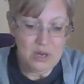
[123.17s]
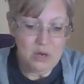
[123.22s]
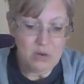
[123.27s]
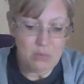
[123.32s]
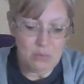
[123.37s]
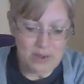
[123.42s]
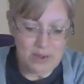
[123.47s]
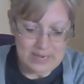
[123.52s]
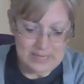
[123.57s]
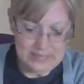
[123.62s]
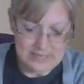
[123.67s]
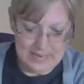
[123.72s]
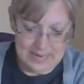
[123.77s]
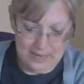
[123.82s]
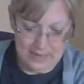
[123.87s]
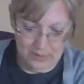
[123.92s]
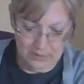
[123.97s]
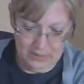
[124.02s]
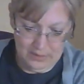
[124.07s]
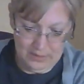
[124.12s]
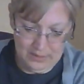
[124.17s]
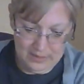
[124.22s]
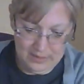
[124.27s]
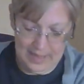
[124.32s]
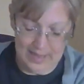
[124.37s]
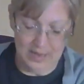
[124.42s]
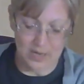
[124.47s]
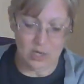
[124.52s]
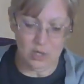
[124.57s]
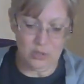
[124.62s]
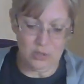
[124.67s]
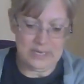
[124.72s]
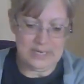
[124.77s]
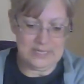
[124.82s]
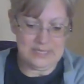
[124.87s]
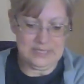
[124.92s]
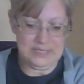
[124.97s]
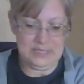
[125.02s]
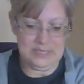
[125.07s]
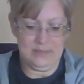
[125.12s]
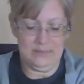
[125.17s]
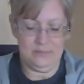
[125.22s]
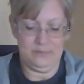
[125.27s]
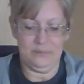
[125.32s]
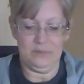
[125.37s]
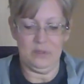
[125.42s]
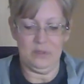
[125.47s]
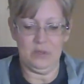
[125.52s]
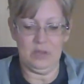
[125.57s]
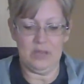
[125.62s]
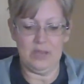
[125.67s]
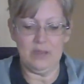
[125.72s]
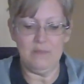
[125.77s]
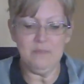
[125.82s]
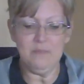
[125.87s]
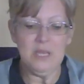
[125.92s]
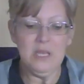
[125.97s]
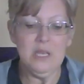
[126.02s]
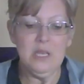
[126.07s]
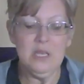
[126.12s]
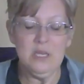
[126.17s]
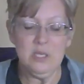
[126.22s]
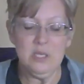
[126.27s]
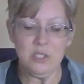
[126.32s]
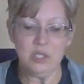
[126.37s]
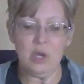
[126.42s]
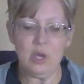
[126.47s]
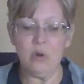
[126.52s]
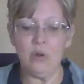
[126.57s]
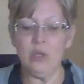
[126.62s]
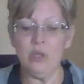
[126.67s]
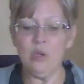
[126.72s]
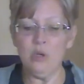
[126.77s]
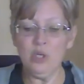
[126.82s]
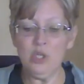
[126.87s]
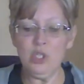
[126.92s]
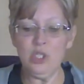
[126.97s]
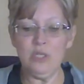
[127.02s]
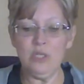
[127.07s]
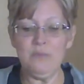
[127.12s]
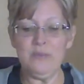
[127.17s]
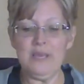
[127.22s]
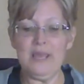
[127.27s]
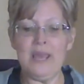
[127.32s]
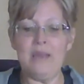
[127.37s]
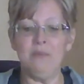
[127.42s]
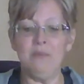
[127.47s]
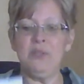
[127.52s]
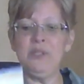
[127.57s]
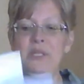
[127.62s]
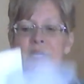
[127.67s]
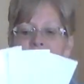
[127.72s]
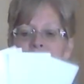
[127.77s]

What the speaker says: right down that crease, okay? So you should be able to